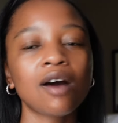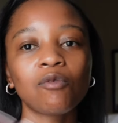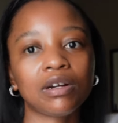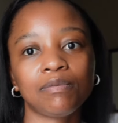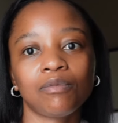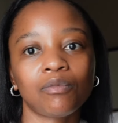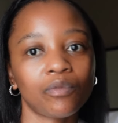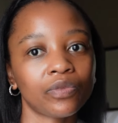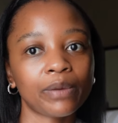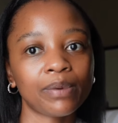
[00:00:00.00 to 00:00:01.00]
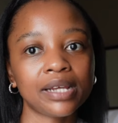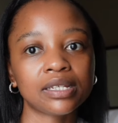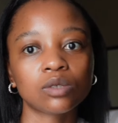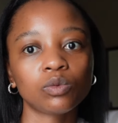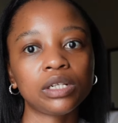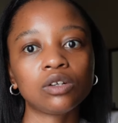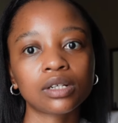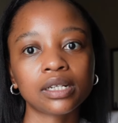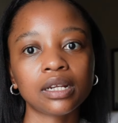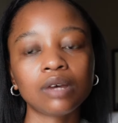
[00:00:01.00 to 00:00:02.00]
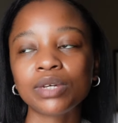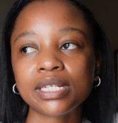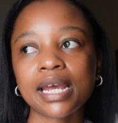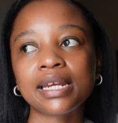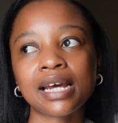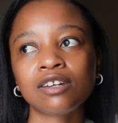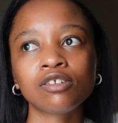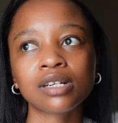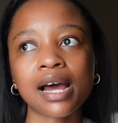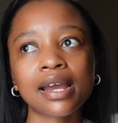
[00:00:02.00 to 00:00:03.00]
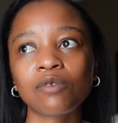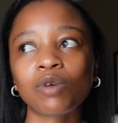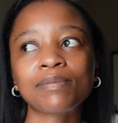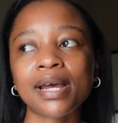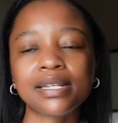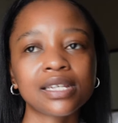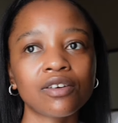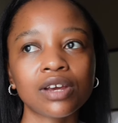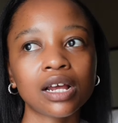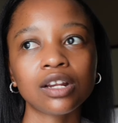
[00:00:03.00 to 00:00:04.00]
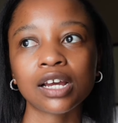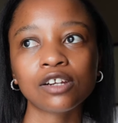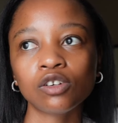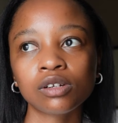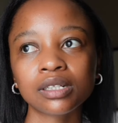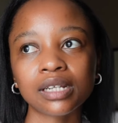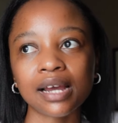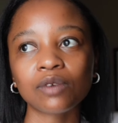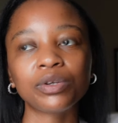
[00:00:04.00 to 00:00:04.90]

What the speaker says: what the places we stayed at looked like, and what my interior like looked like.